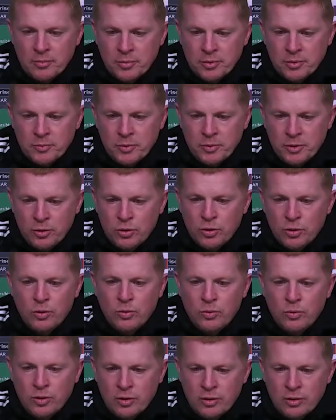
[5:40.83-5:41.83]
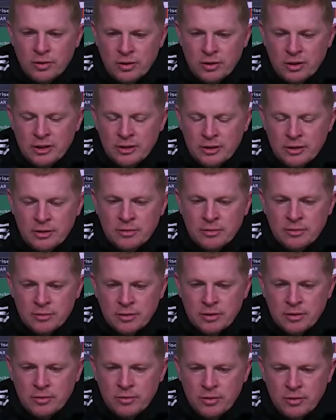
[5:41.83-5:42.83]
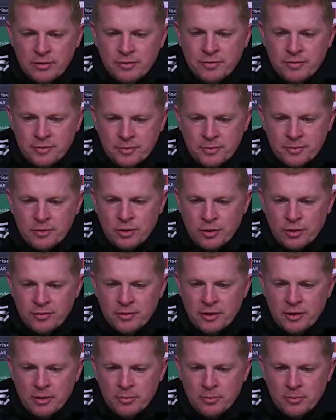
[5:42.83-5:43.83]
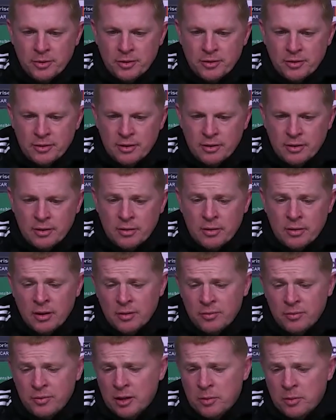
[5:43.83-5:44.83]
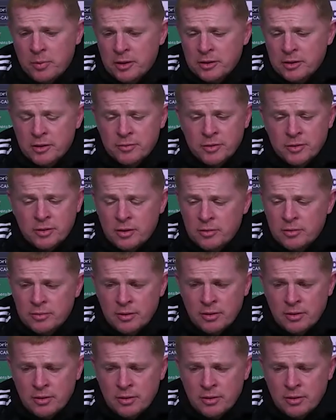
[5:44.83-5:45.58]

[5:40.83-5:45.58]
But we know we're in a real f tough game. But uh, if we get a positive result,